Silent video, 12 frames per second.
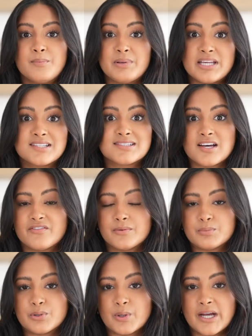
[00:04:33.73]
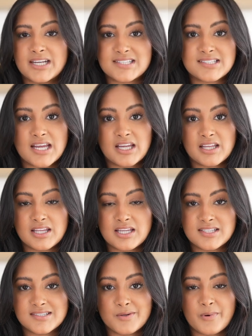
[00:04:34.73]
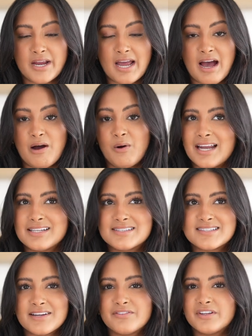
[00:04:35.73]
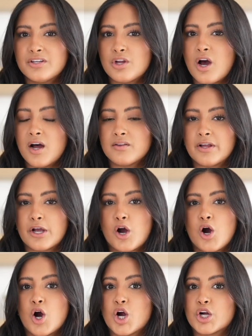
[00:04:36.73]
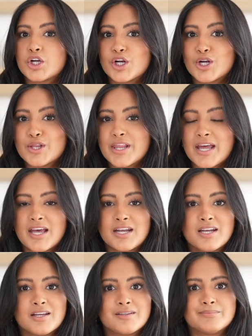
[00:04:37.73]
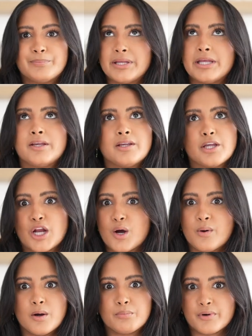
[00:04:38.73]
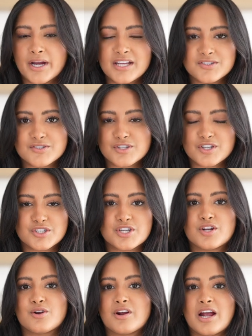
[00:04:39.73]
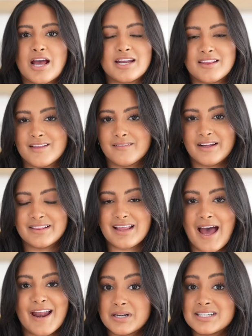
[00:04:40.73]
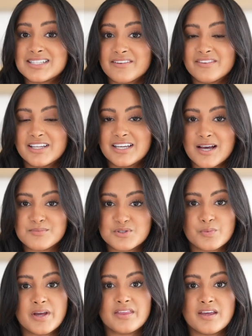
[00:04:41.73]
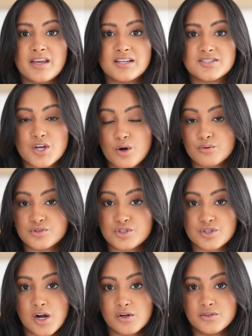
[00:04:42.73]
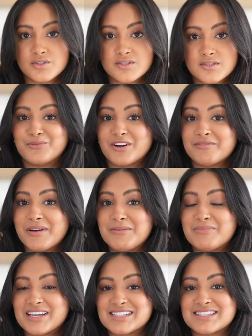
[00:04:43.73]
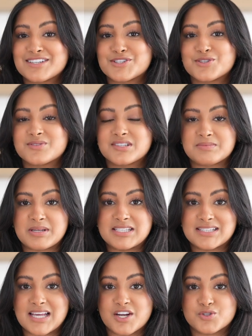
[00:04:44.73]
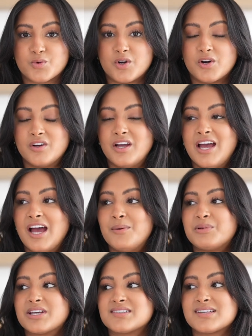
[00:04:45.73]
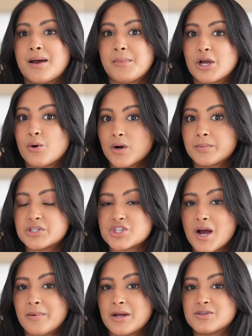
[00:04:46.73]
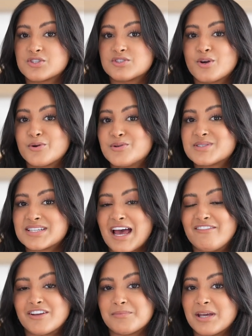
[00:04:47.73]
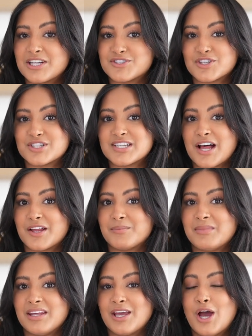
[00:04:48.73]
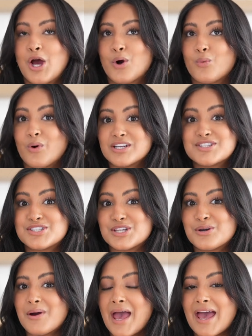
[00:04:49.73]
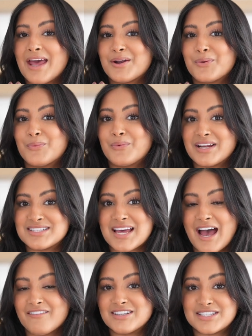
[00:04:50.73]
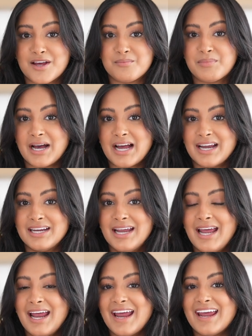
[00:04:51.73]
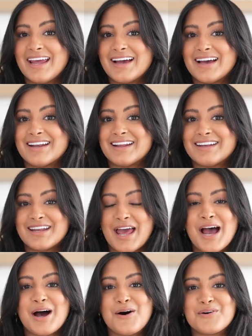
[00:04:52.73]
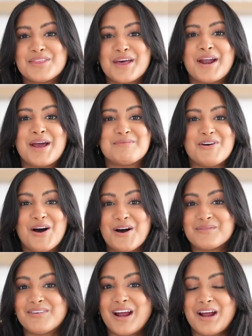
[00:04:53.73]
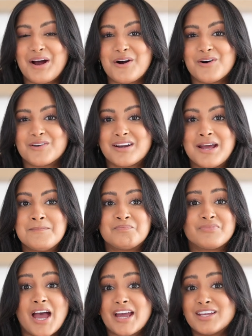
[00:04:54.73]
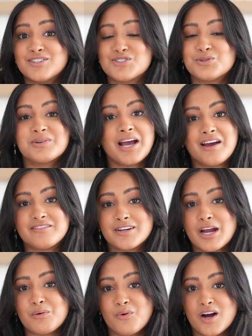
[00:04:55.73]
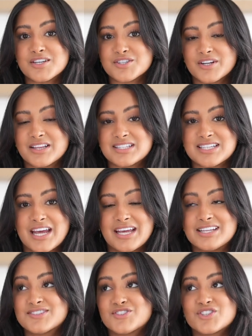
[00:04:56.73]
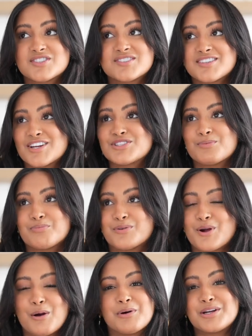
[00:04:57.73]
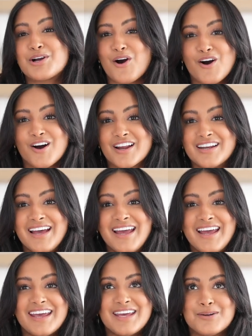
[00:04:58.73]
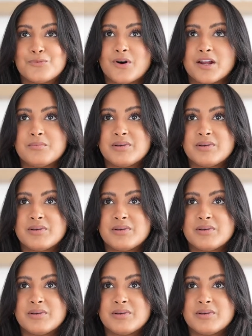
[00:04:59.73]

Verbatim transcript: being self-employed is taking the easy way out, and it's definitely not like harder than being, you know, a brain surgeon or anything like that, but it definitely comes with its own struggles. One of my biggest issues is my schedule, because at my corporate job I was so used to having a manager telling me what to do and when to have it done by, and now that I'm on my own I can do whatever I want during the day. It's just such a pro and con in one,